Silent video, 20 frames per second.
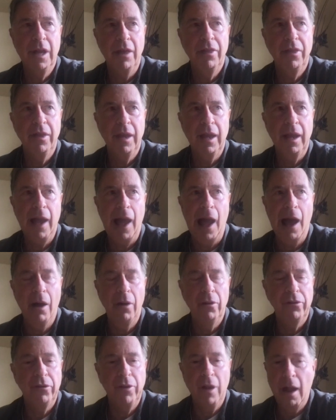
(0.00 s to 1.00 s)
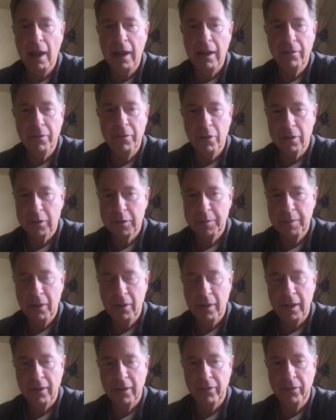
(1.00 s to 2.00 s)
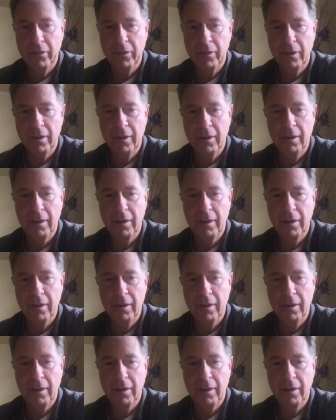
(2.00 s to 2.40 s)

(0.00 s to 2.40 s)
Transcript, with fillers: nothing outside of your experience.